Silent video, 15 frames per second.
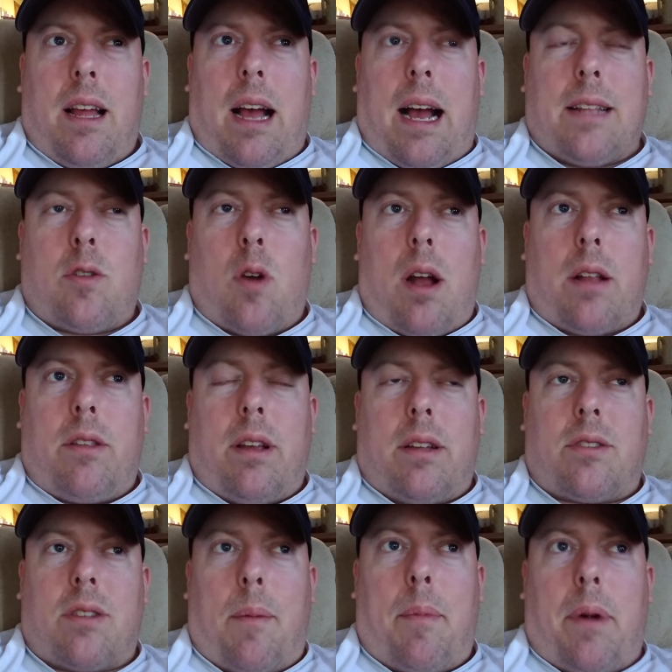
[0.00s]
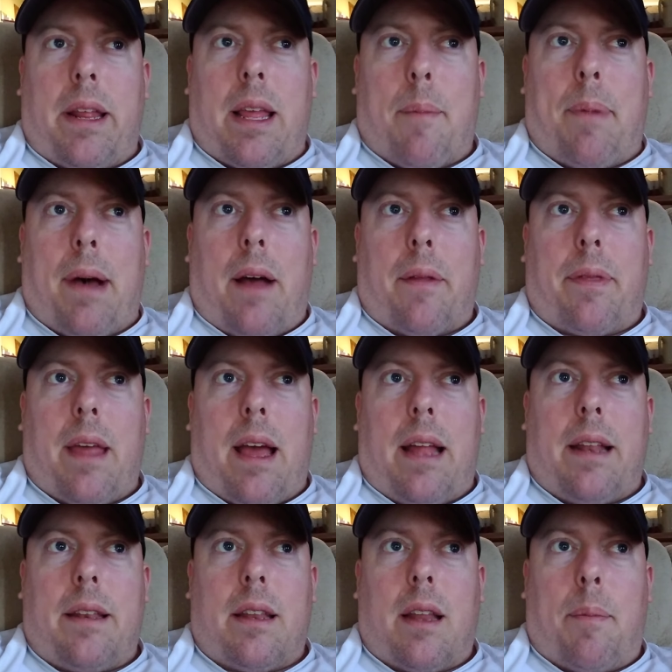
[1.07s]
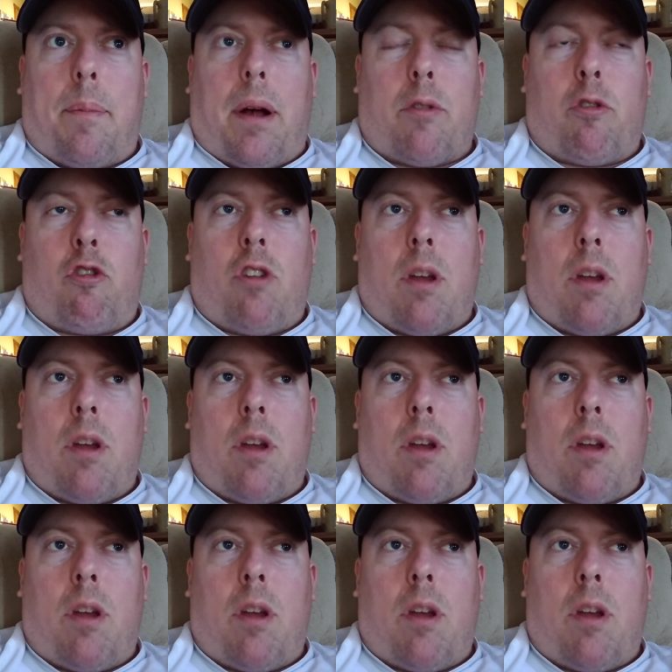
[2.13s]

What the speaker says: I talked to somebody about that, about